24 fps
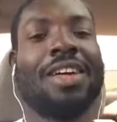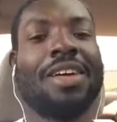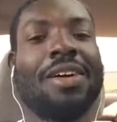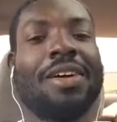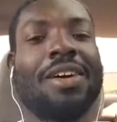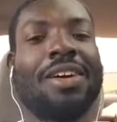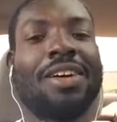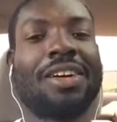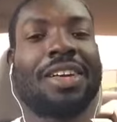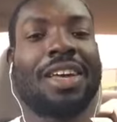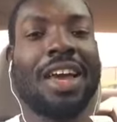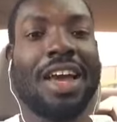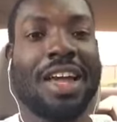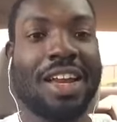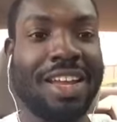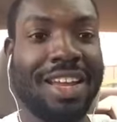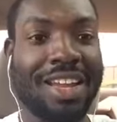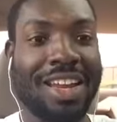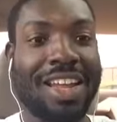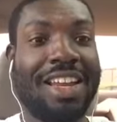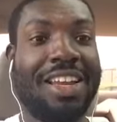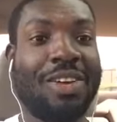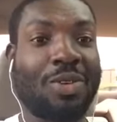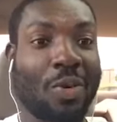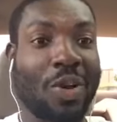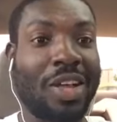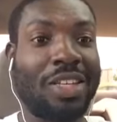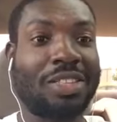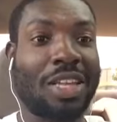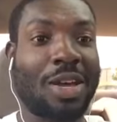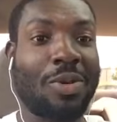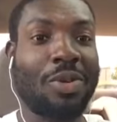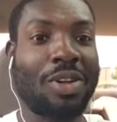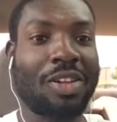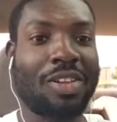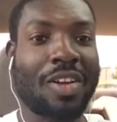Okay, and then the
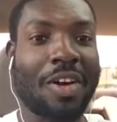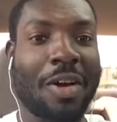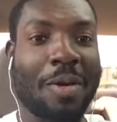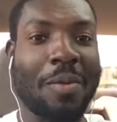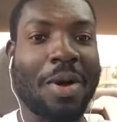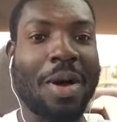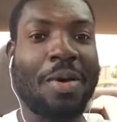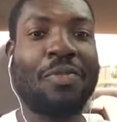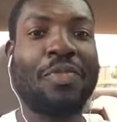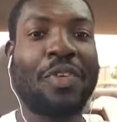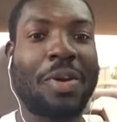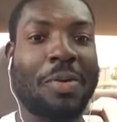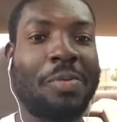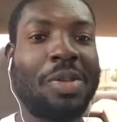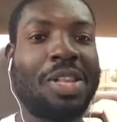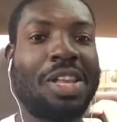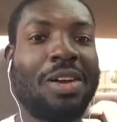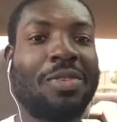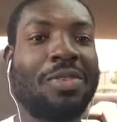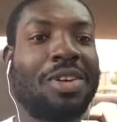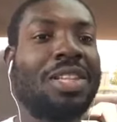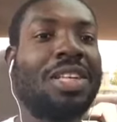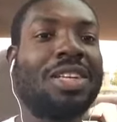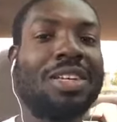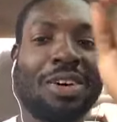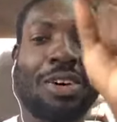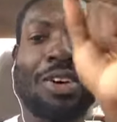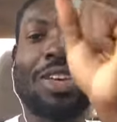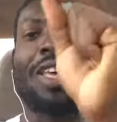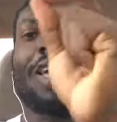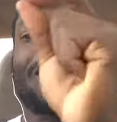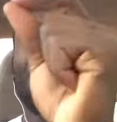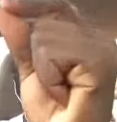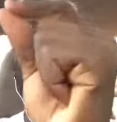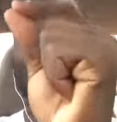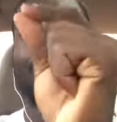question would come, I'm familiar with it.
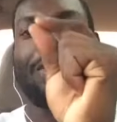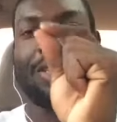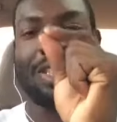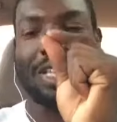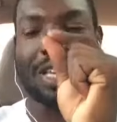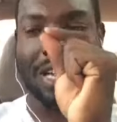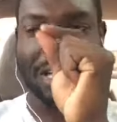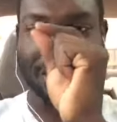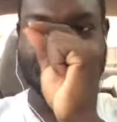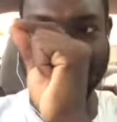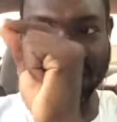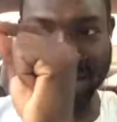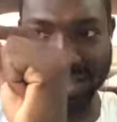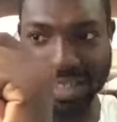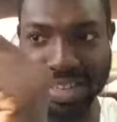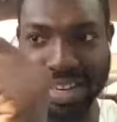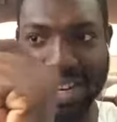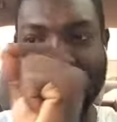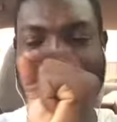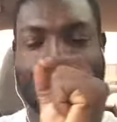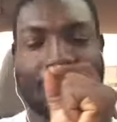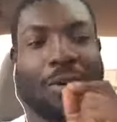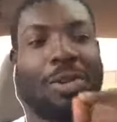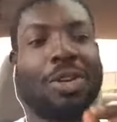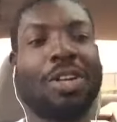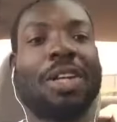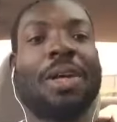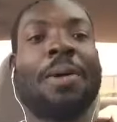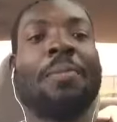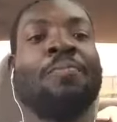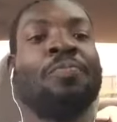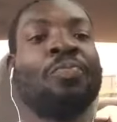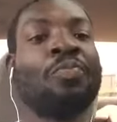Okay, I know the answer, and I click.